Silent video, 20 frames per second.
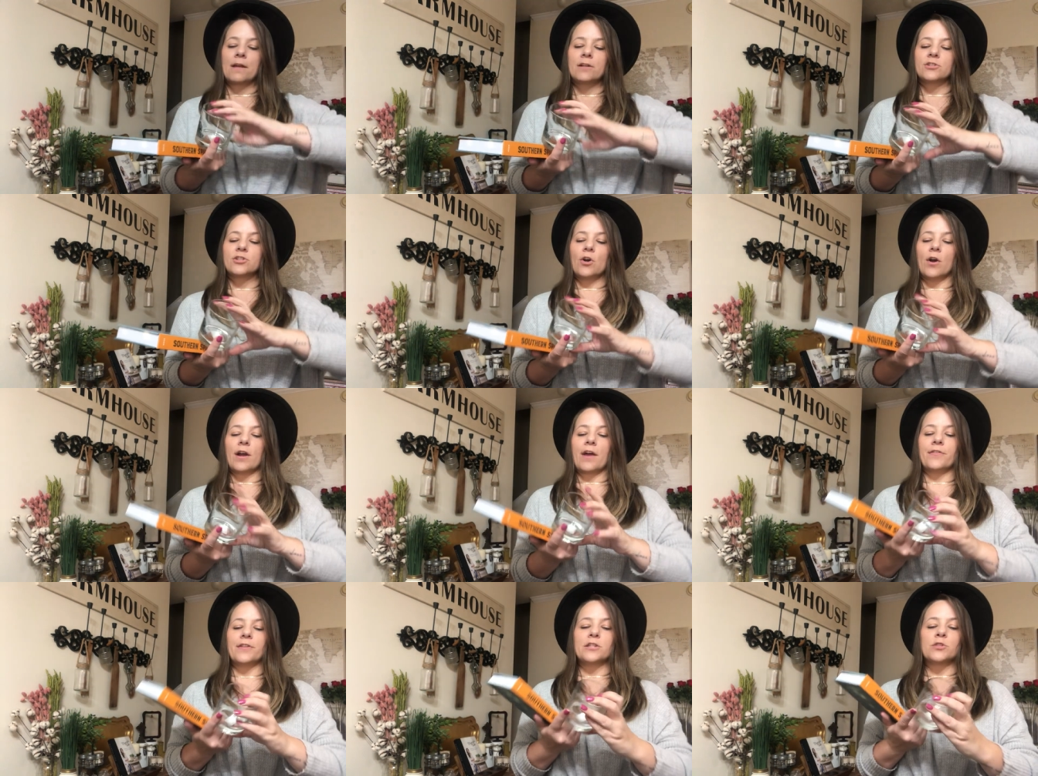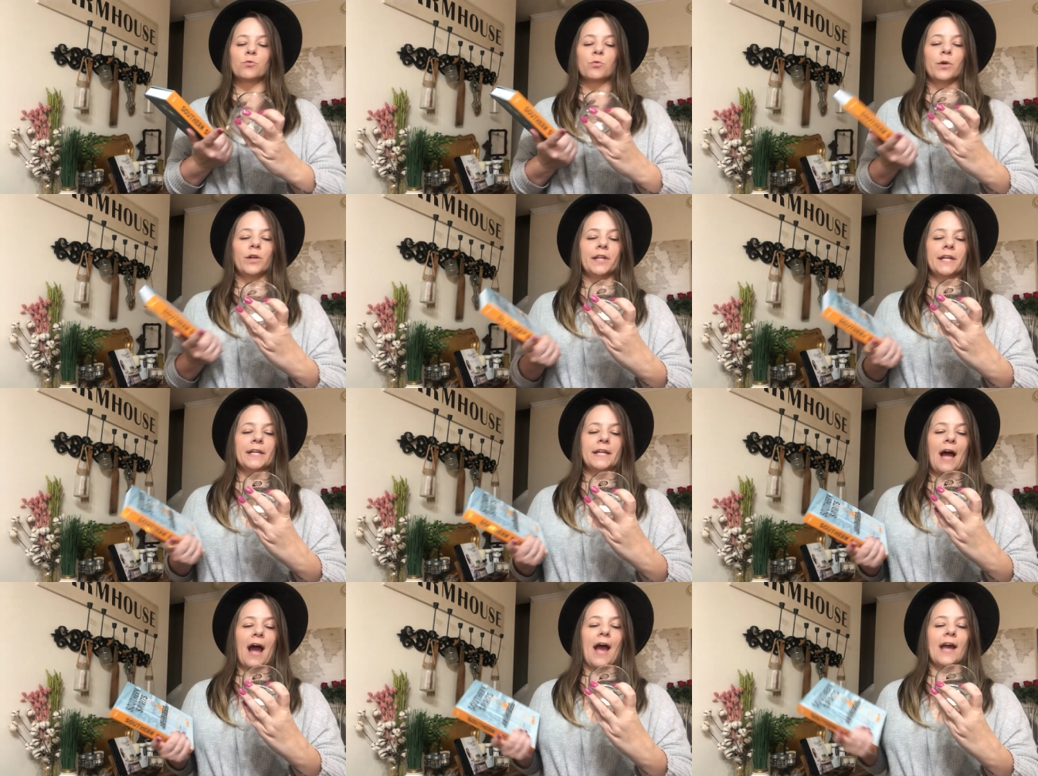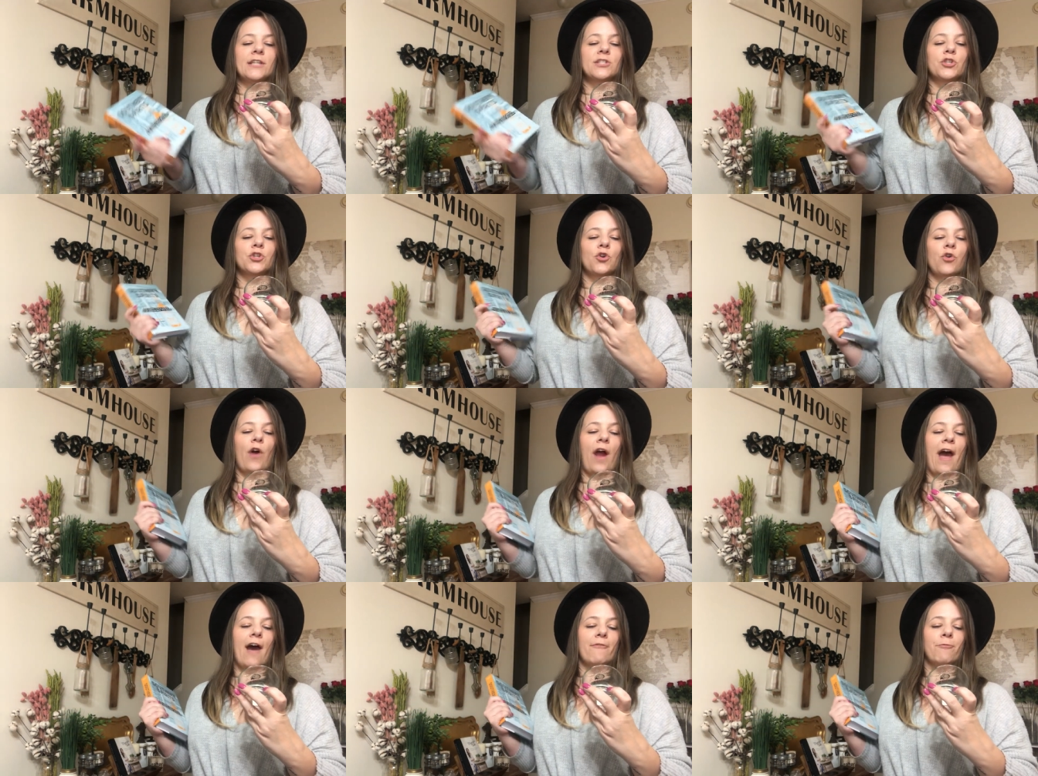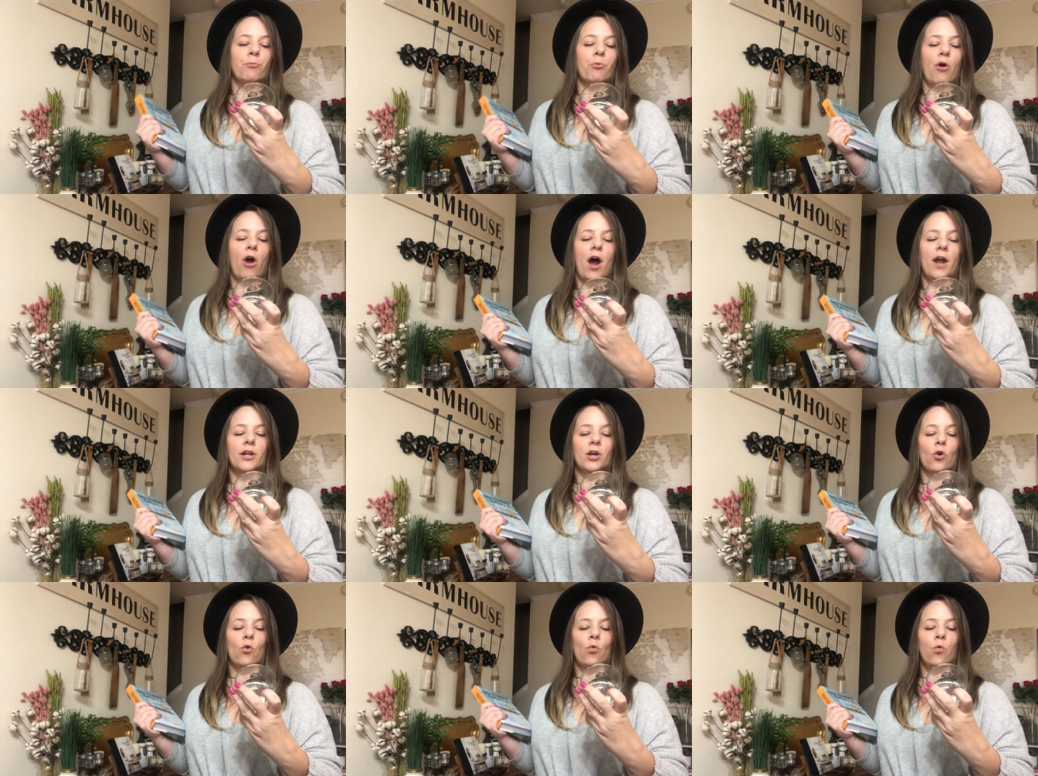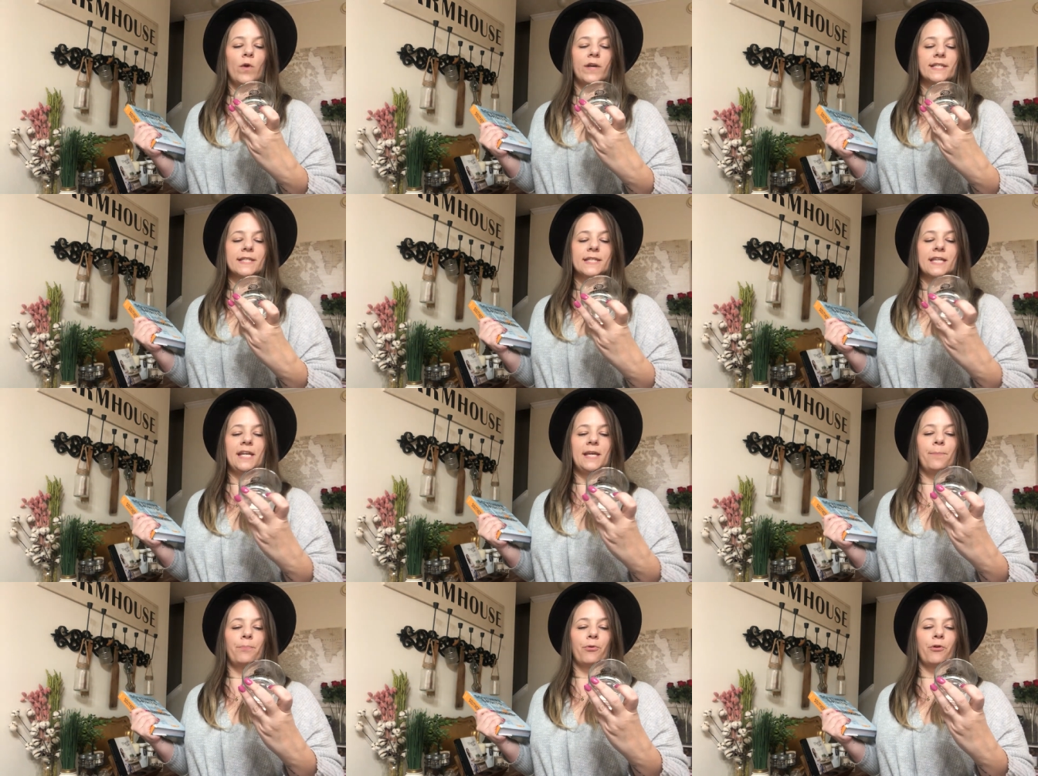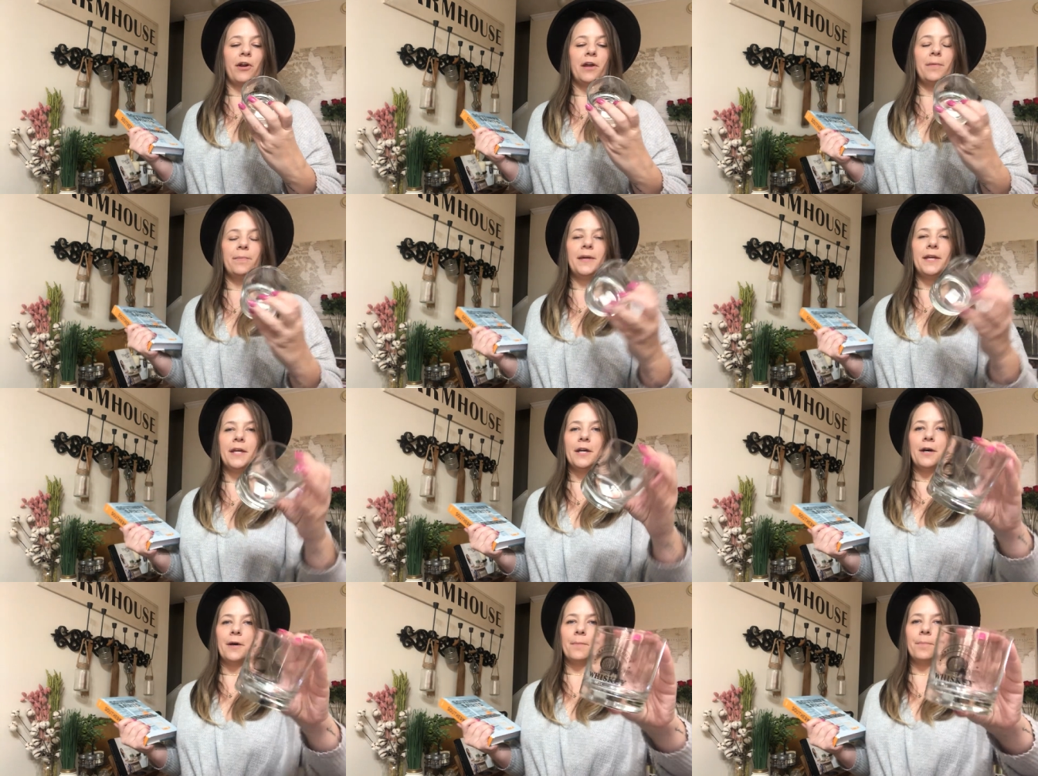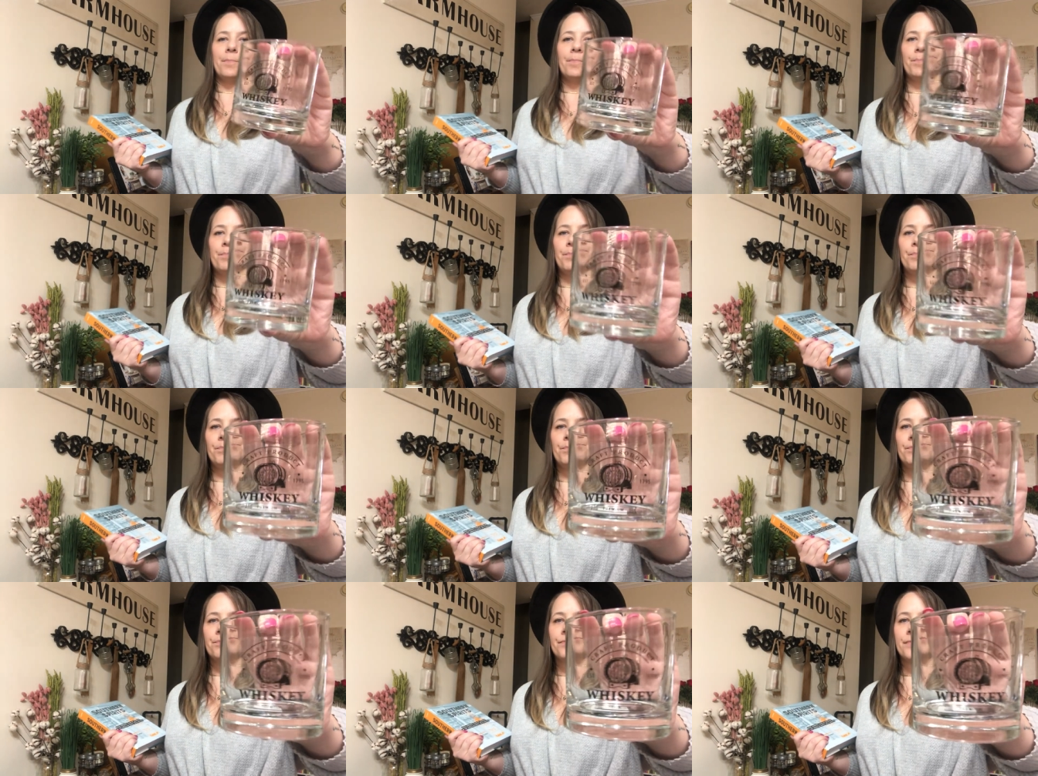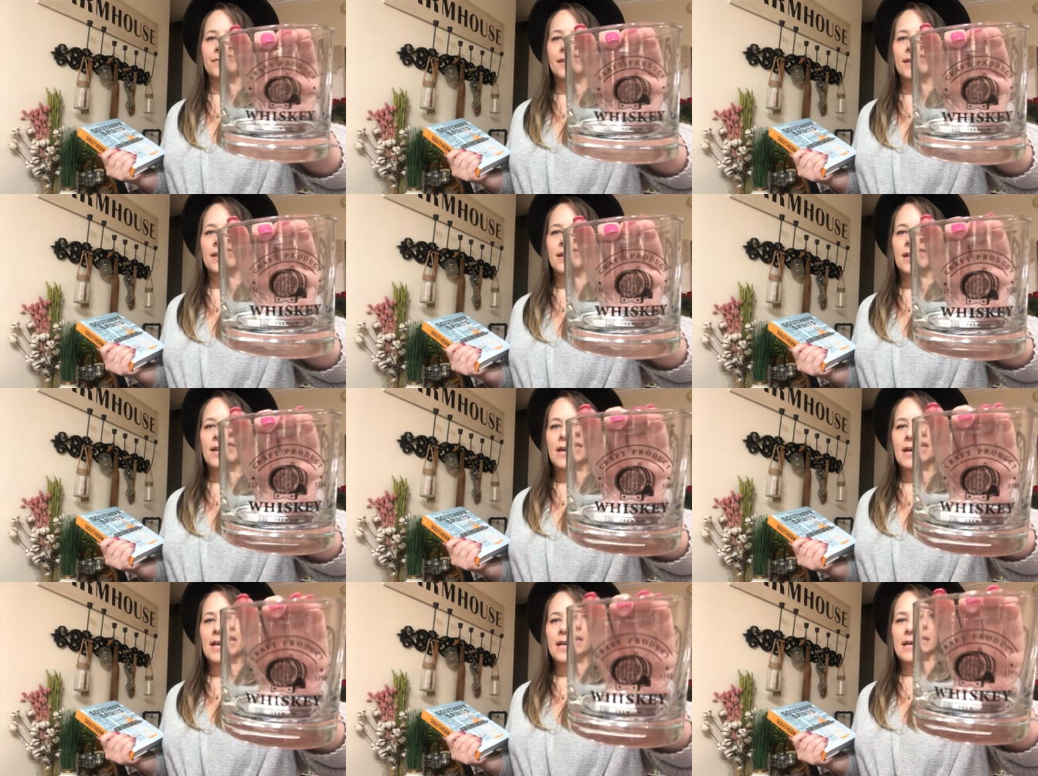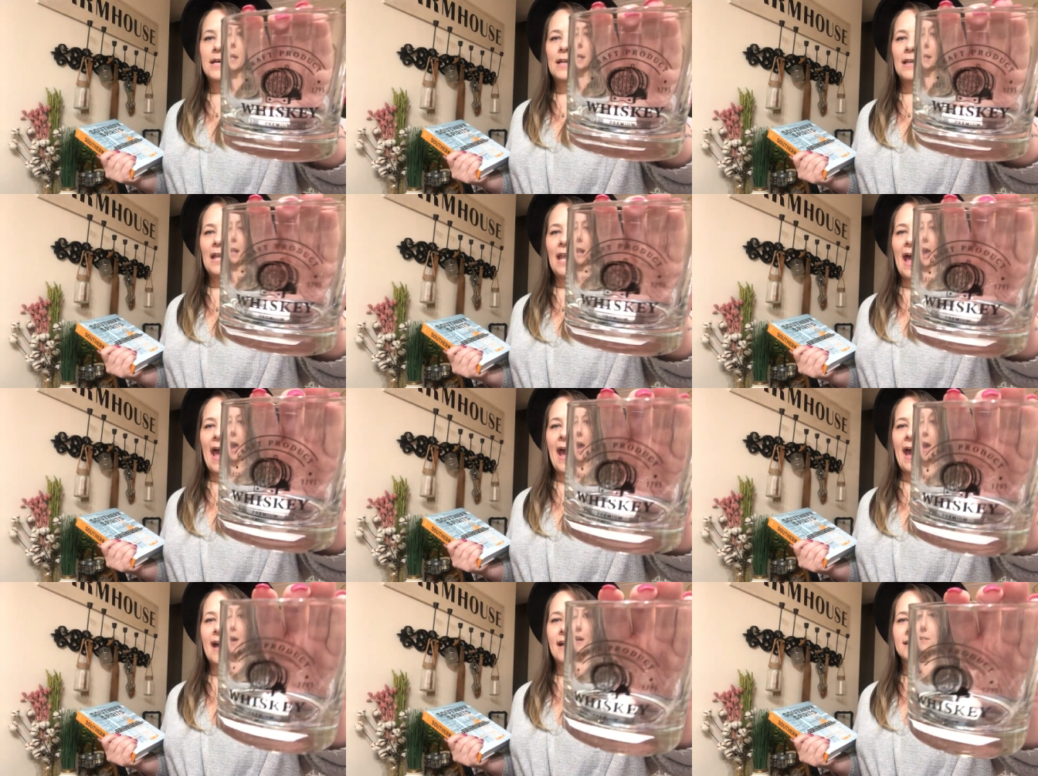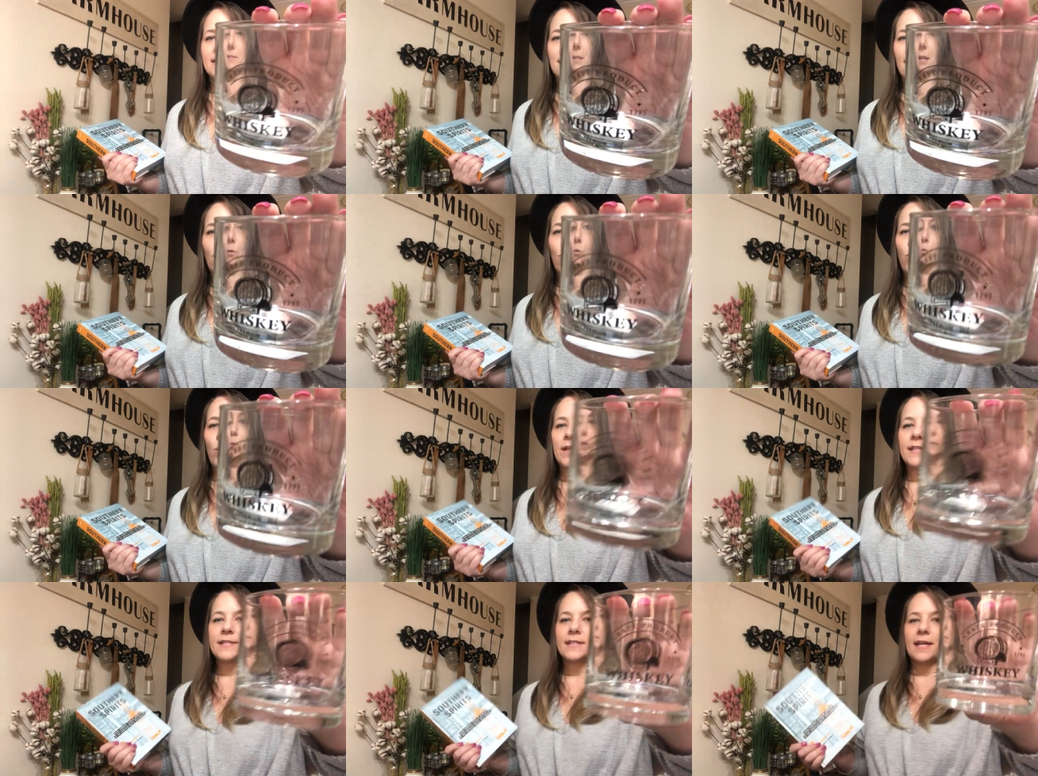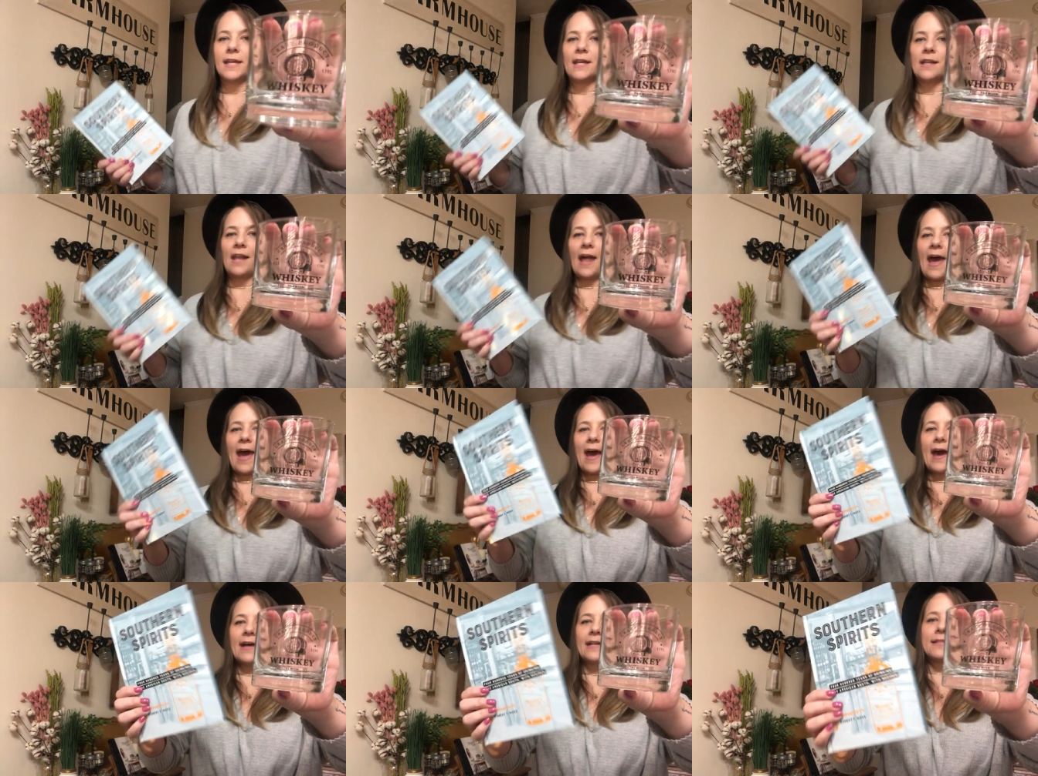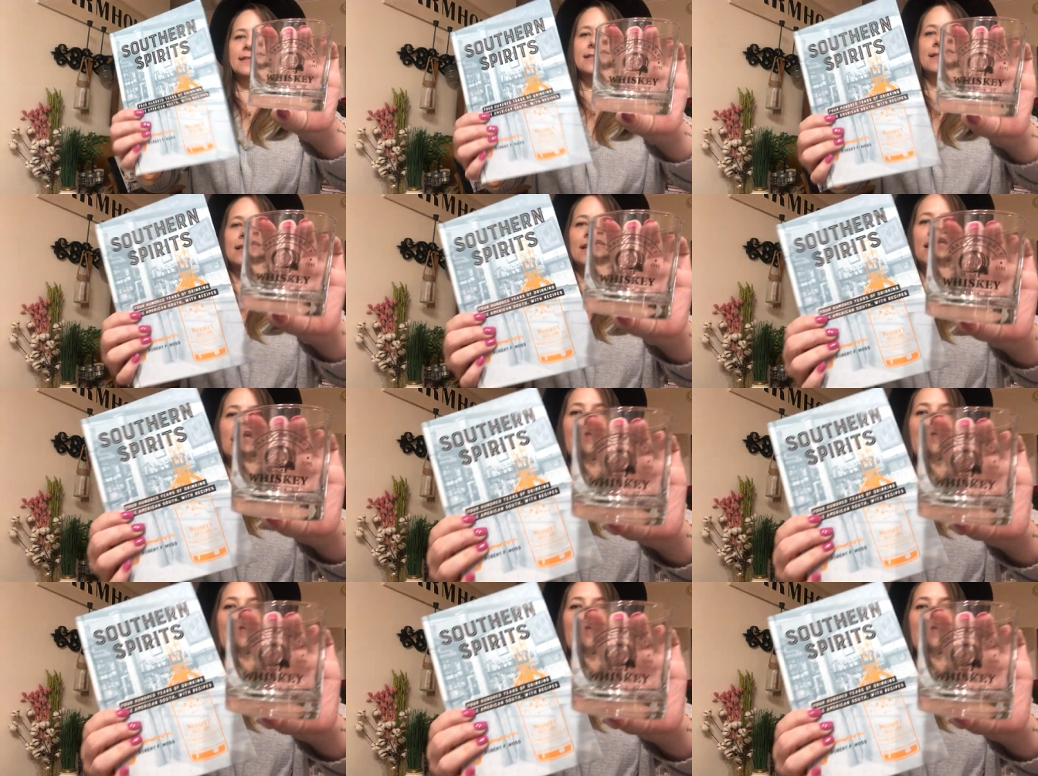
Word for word: So I got these really nice craft product whiskey premium glass, a whiskey glass.